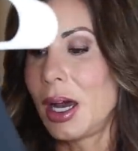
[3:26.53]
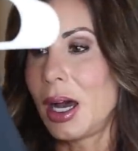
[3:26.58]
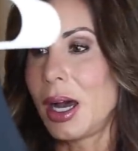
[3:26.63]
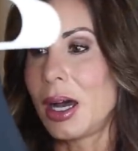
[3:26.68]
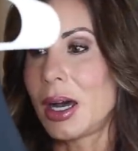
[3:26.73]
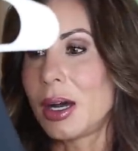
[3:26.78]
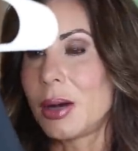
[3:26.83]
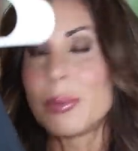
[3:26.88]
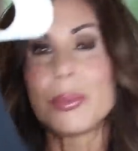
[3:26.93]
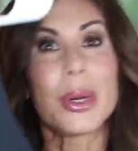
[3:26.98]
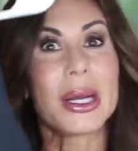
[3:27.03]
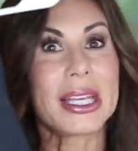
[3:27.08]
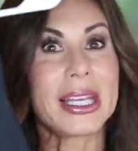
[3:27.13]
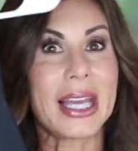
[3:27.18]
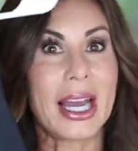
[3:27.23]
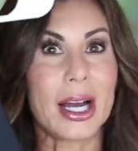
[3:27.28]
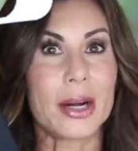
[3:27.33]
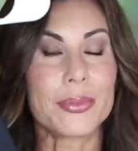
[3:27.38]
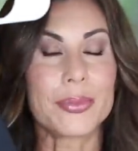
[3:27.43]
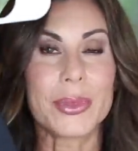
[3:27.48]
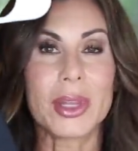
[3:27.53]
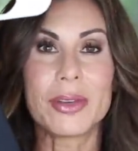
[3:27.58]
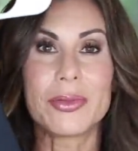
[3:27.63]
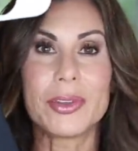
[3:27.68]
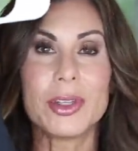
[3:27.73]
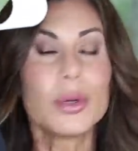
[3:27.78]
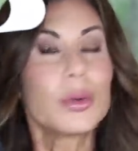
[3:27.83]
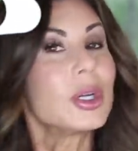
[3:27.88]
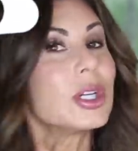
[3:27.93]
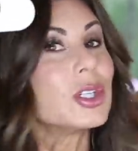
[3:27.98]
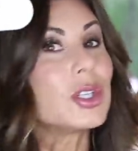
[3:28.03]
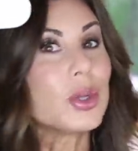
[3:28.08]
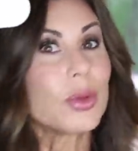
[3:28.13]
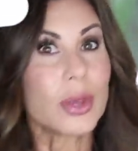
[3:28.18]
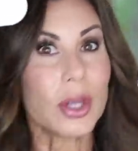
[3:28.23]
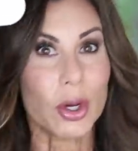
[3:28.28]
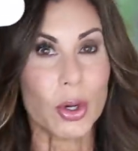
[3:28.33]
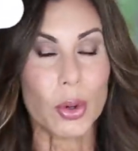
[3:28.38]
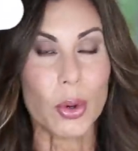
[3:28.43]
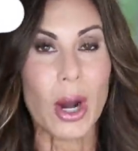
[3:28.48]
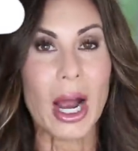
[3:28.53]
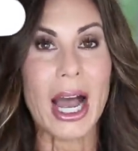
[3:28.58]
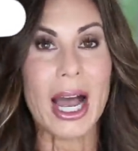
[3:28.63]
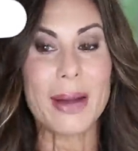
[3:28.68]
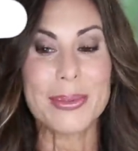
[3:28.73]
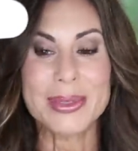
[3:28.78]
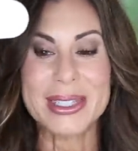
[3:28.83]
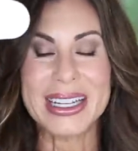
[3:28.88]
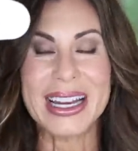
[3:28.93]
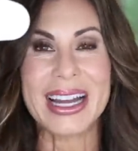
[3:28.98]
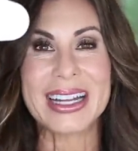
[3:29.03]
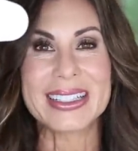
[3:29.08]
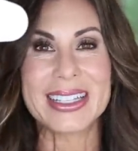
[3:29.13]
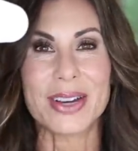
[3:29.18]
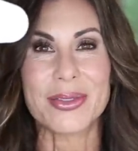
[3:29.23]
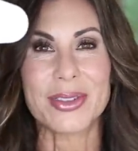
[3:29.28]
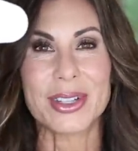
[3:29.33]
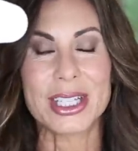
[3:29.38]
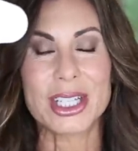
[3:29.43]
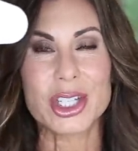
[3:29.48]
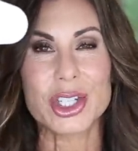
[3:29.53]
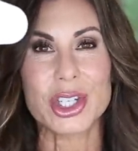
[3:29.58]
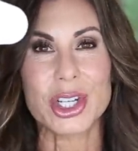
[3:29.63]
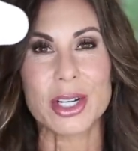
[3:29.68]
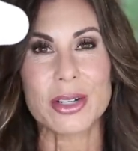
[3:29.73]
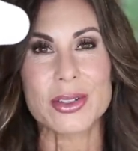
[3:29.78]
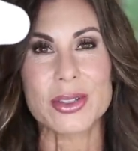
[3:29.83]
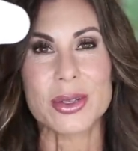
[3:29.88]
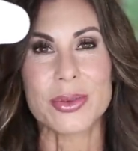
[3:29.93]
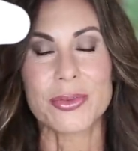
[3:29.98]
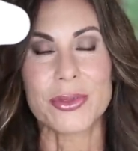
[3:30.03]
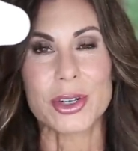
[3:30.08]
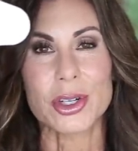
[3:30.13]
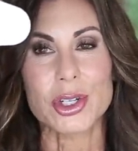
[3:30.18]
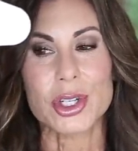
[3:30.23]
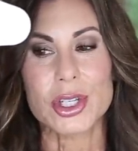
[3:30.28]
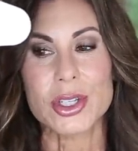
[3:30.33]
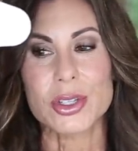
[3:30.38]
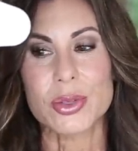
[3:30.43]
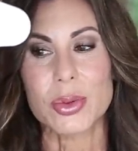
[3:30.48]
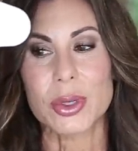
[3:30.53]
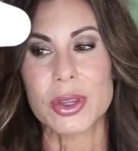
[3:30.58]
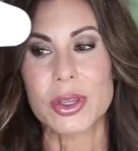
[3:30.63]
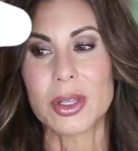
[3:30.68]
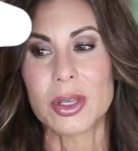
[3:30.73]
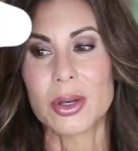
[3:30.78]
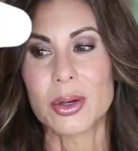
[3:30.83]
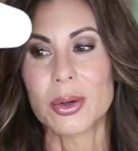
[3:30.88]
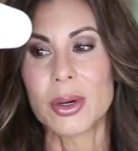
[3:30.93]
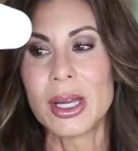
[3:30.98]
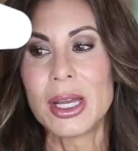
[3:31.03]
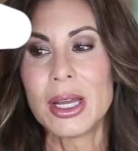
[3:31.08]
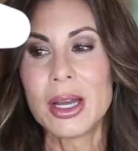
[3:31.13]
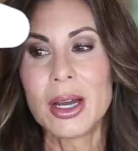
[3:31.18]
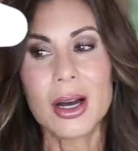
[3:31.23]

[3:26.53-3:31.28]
But yeah, if you can do the cropped, I definitely shared some versions with you.